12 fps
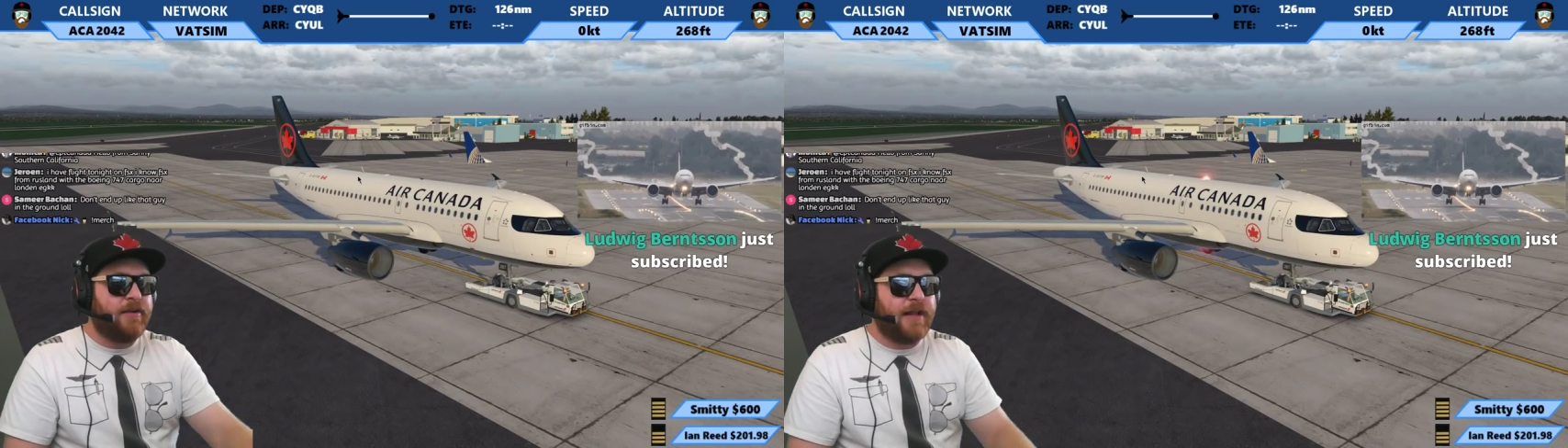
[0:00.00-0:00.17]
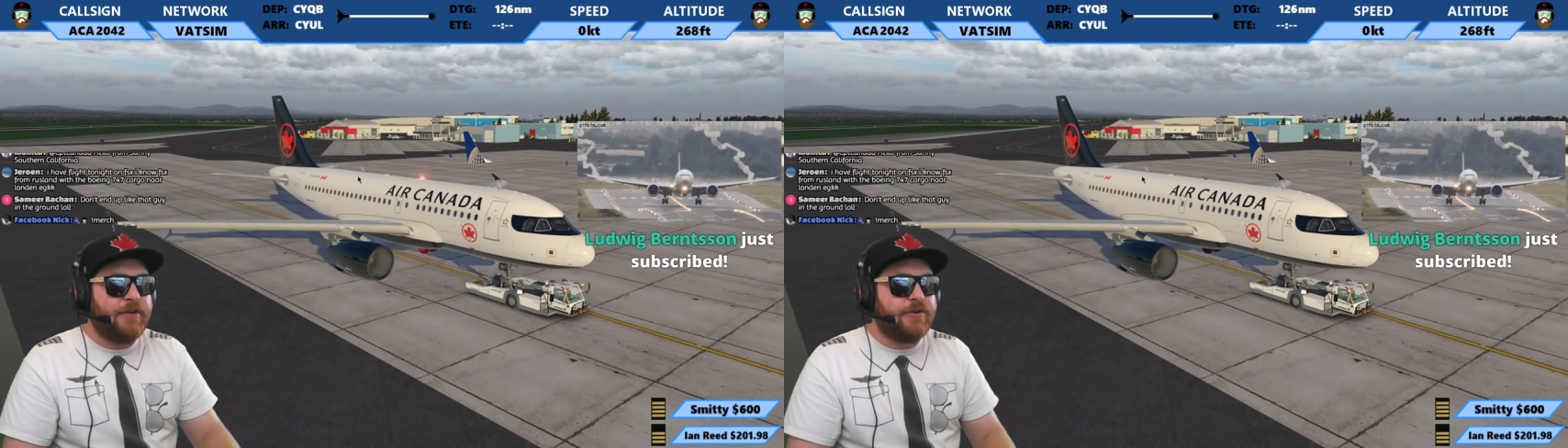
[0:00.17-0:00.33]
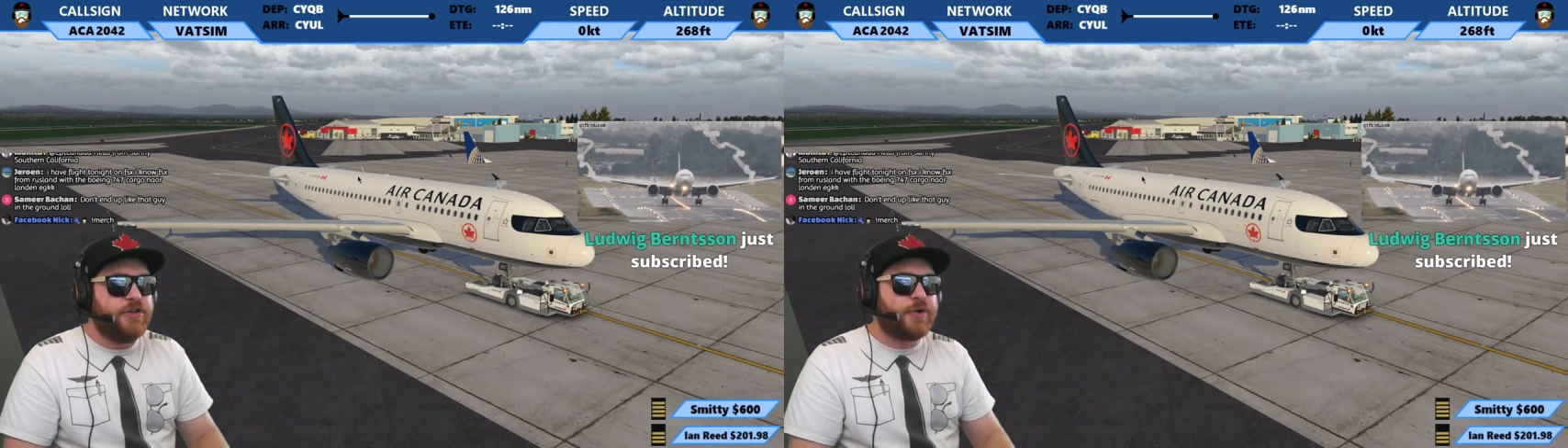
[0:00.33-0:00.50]

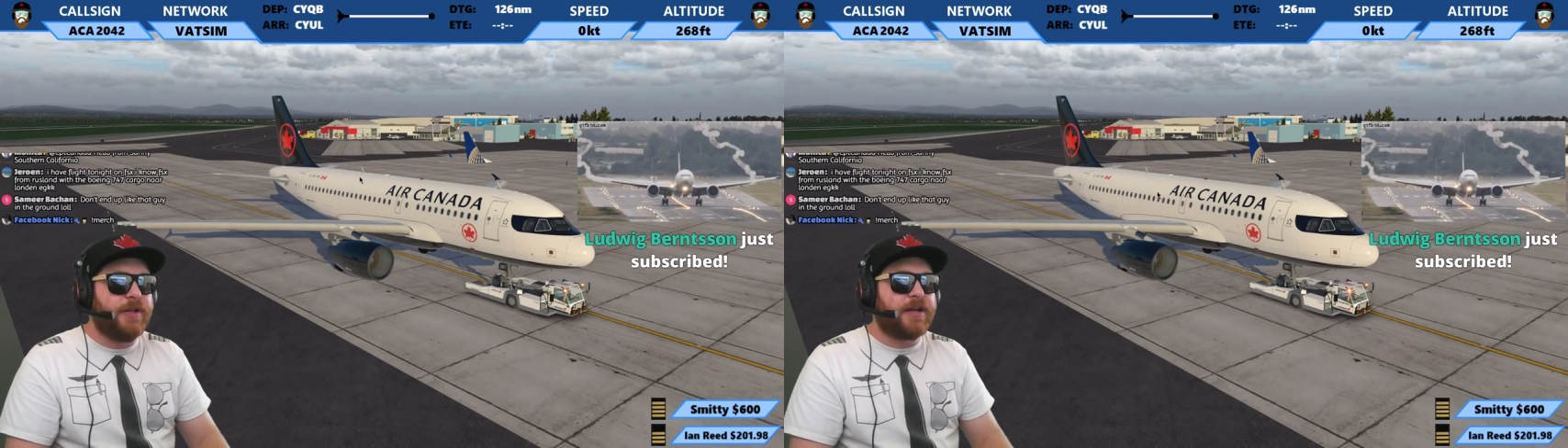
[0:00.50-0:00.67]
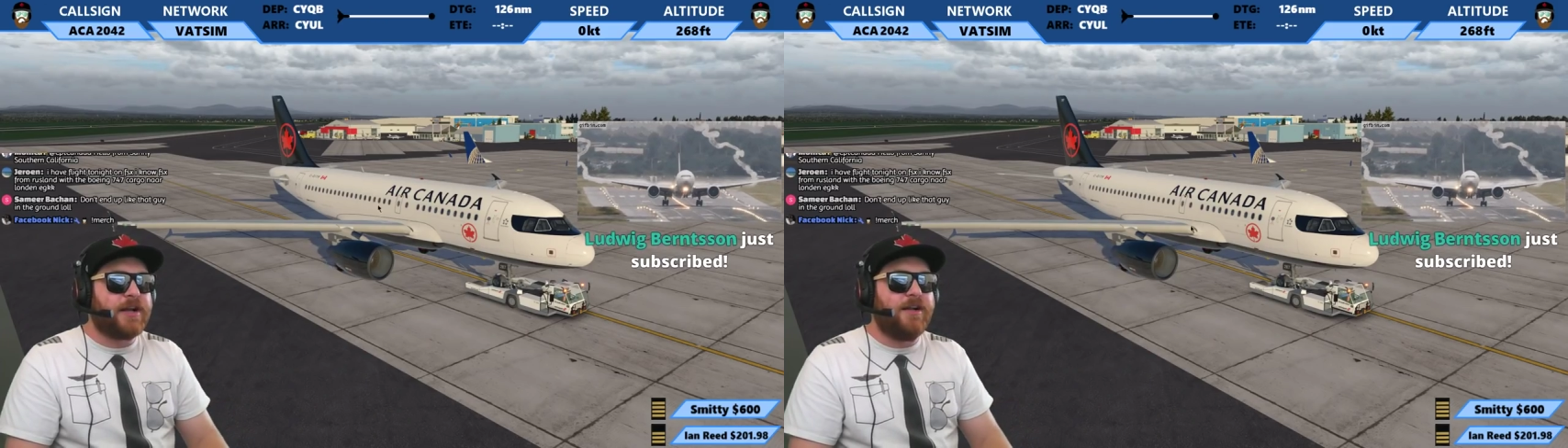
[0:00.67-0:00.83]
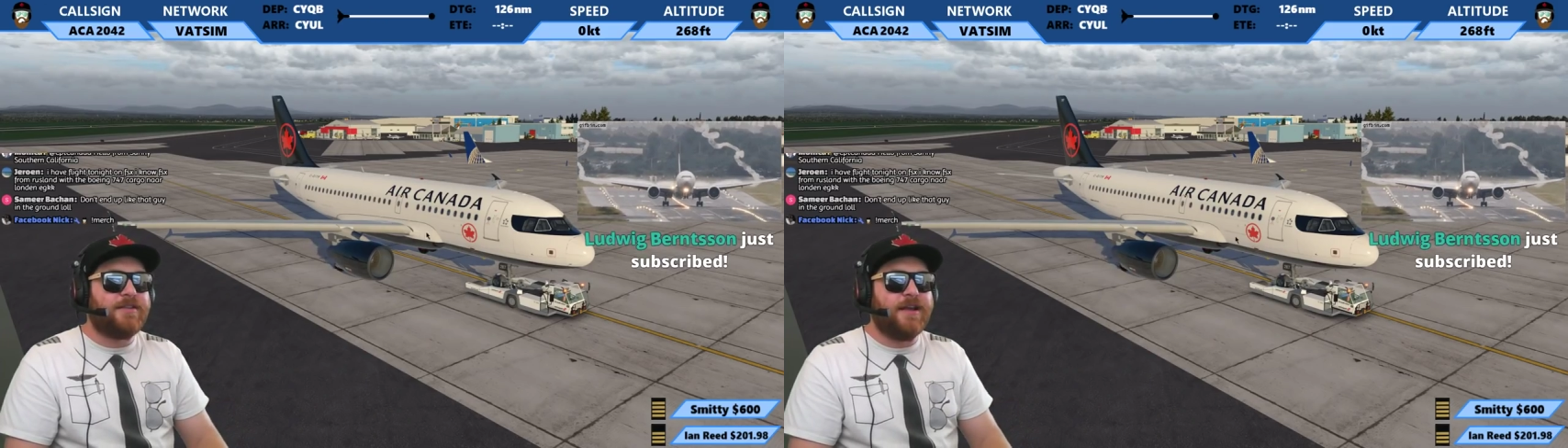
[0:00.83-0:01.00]
Glad you're enjoying the
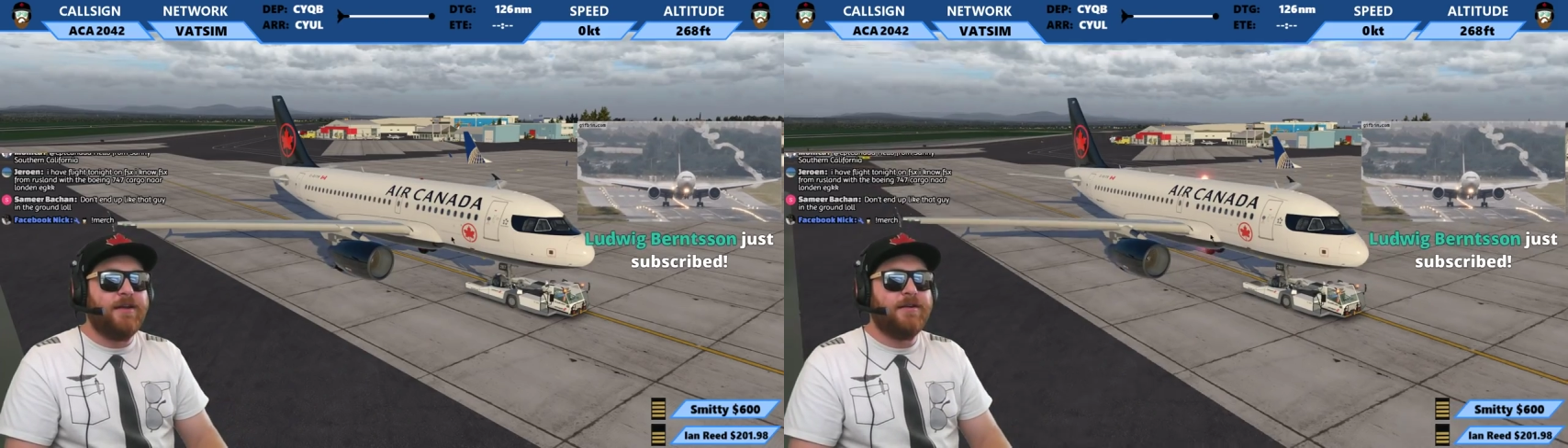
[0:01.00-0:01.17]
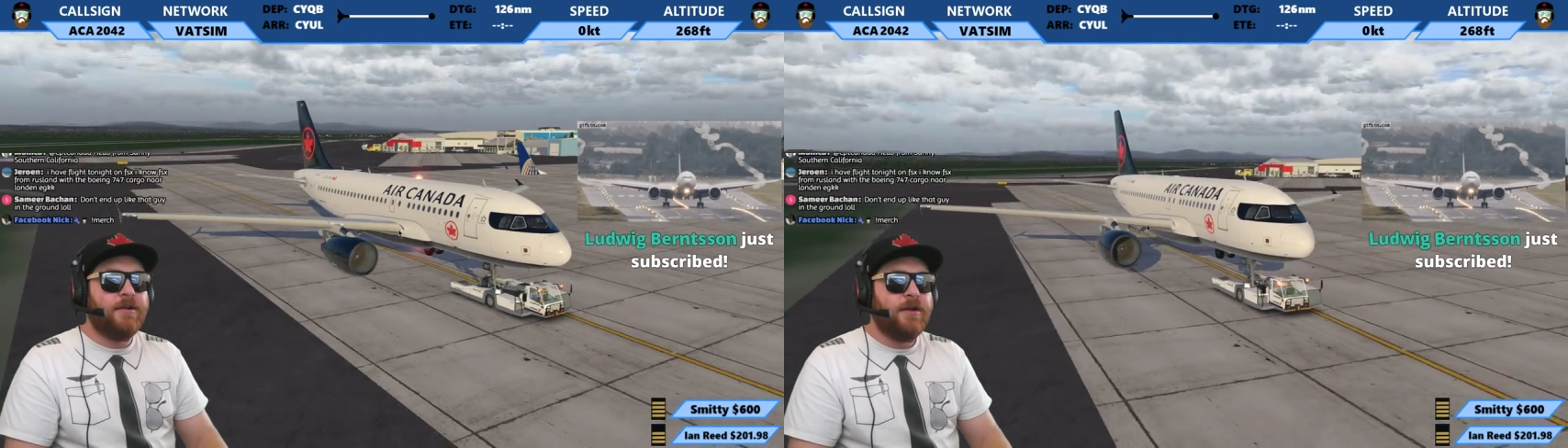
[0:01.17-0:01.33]
content.